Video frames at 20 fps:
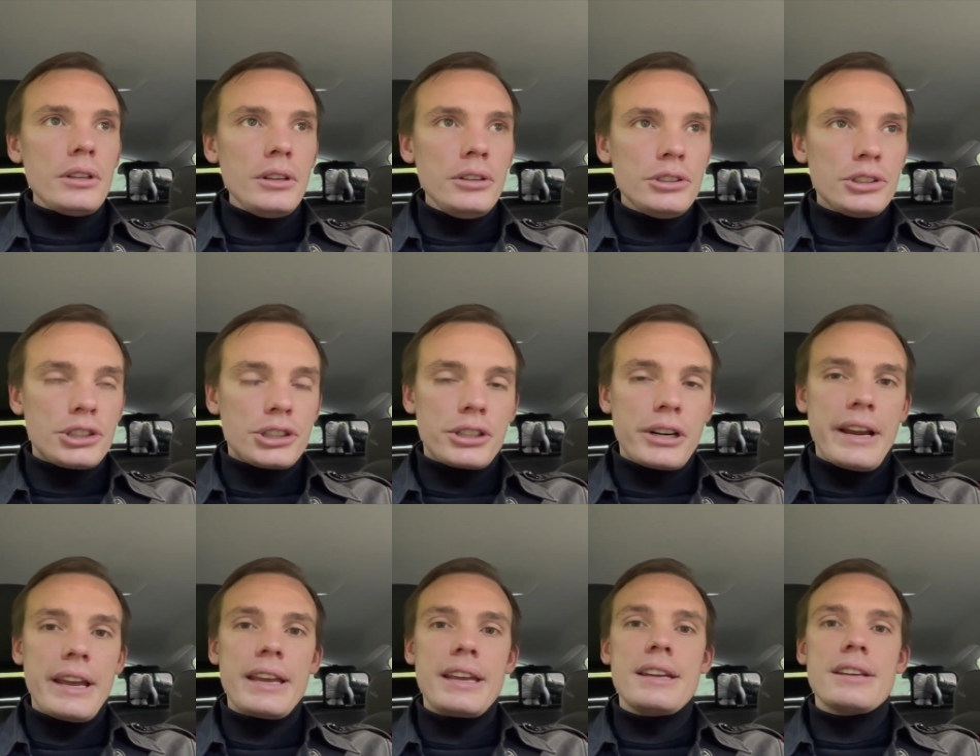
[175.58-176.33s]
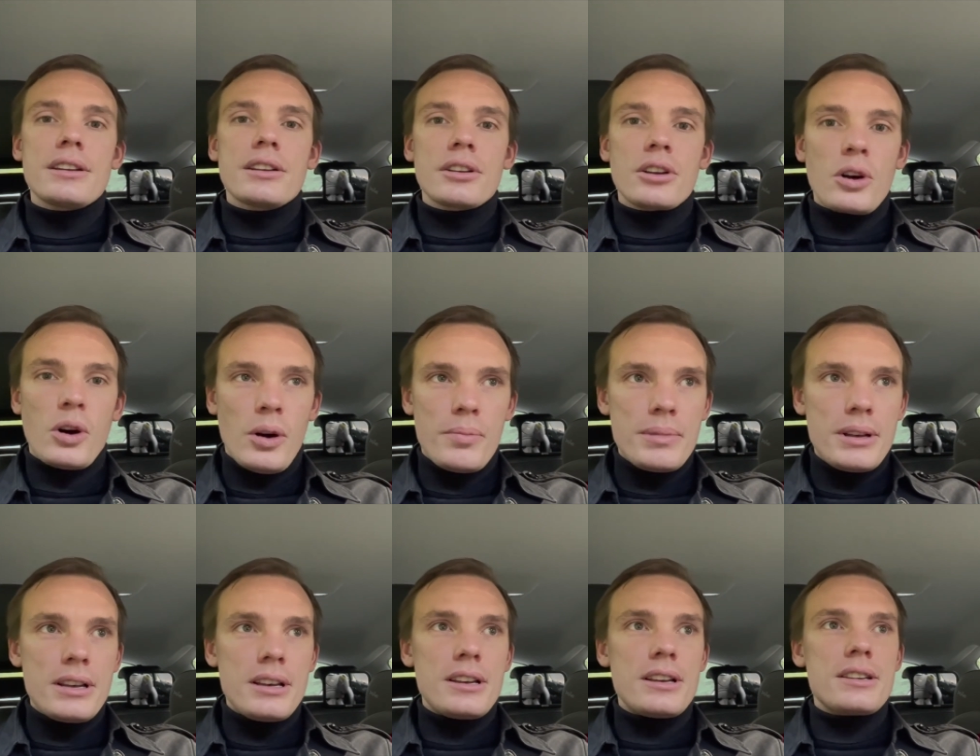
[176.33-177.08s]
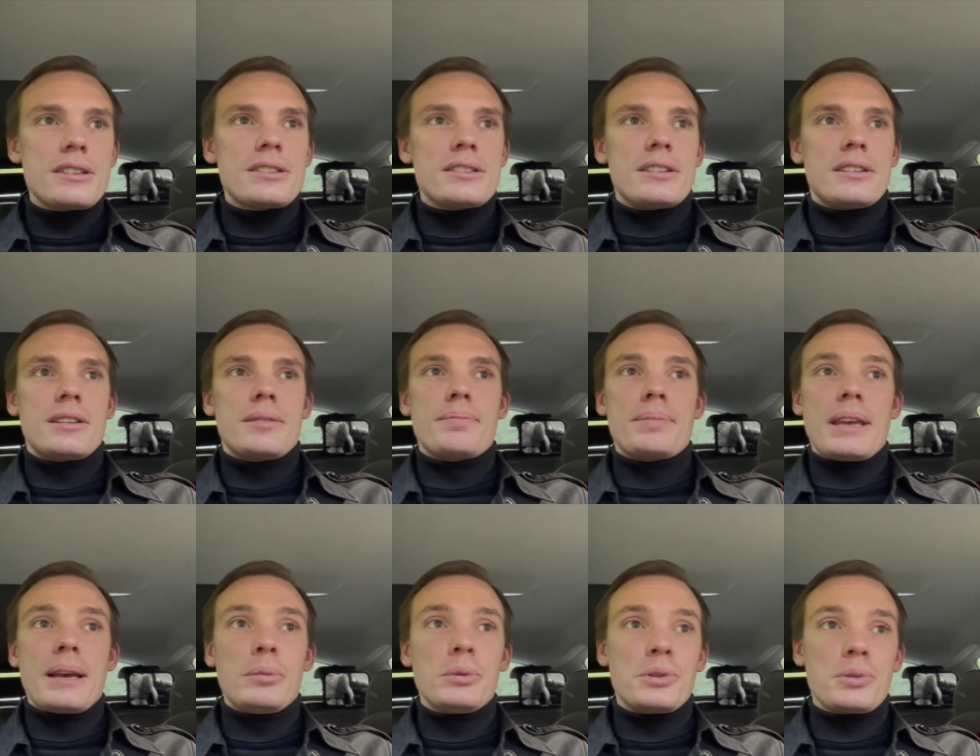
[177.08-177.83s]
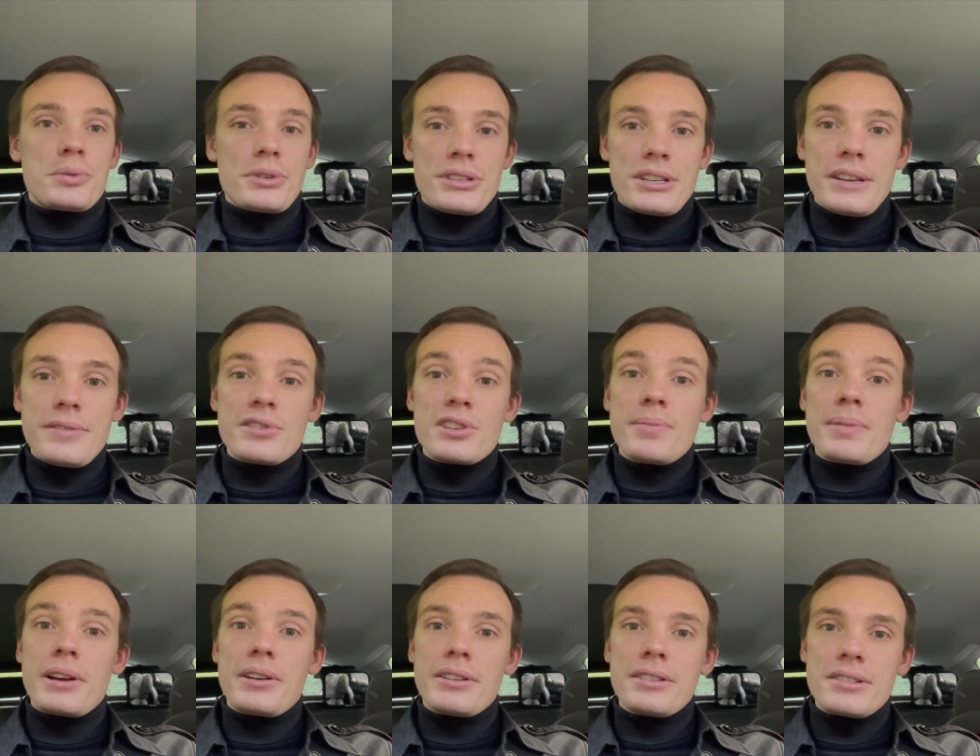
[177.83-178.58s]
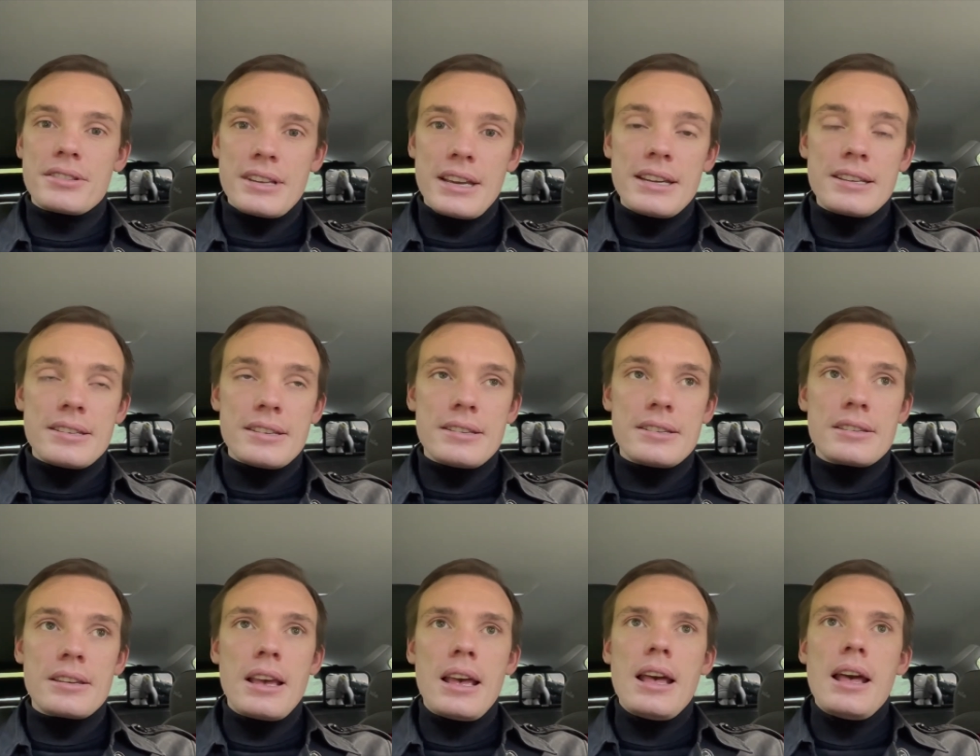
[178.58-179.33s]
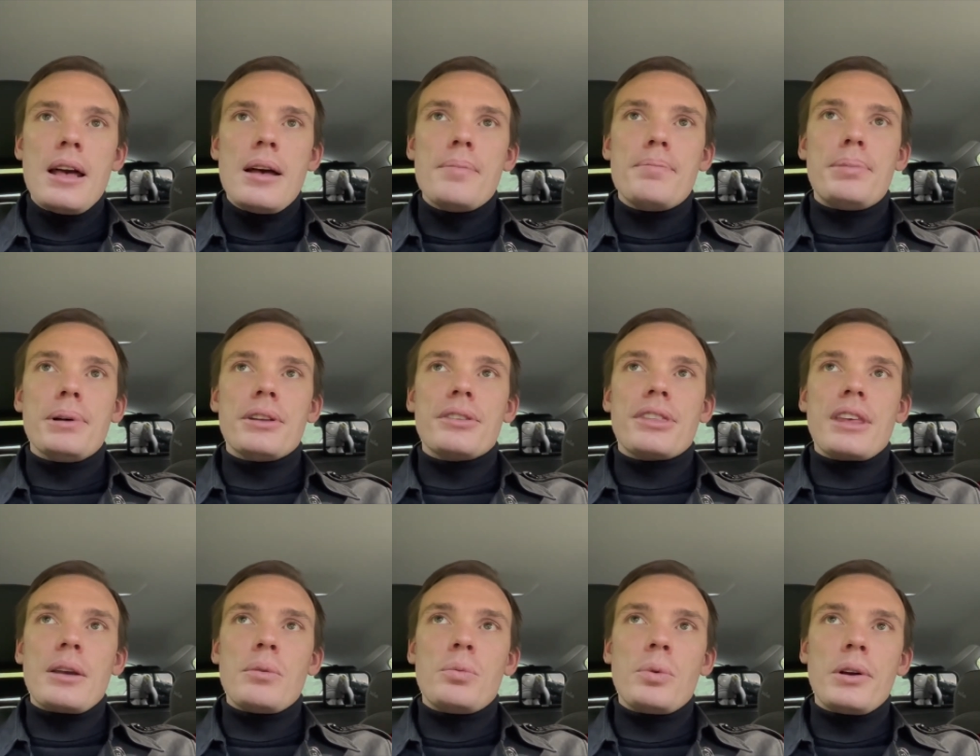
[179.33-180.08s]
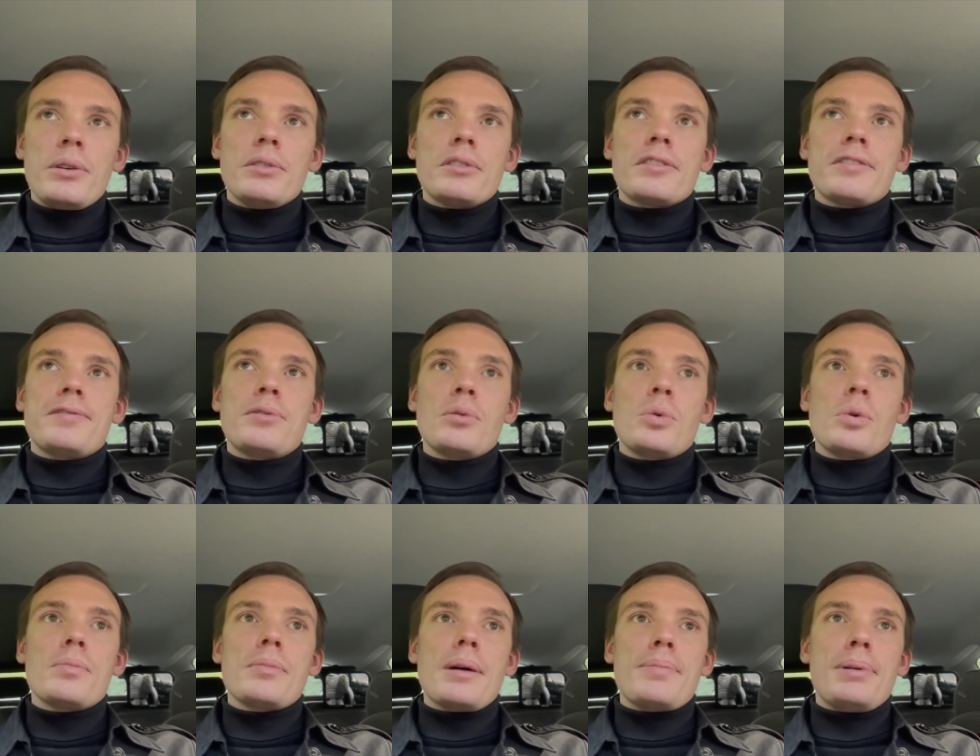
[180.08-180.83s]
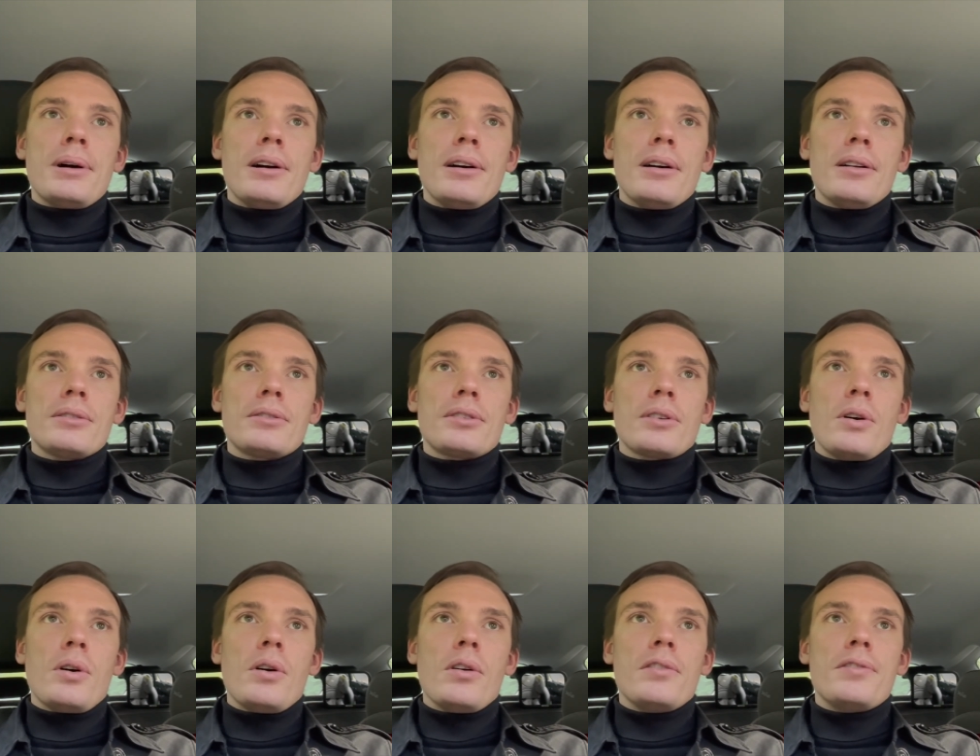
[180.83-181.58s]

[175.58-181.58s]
trade and commerce and be able to receive Stomarian status, but they won't form a part of